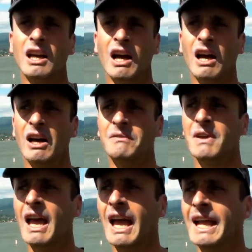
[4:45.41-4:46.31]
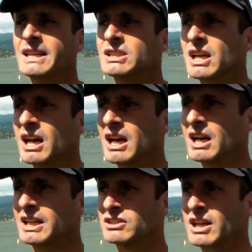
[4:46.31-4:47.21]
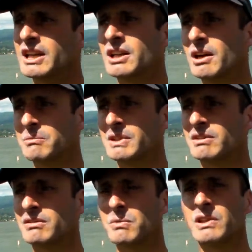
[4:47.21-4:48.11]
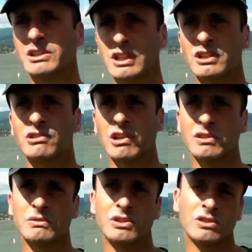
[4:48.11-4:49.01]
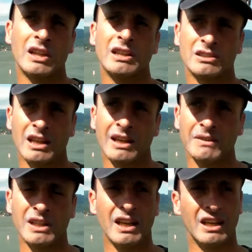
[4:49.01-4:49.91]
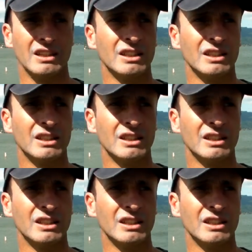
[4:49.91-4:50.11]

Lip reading: and it's taken up with quality control to ensure that doesn't happen again.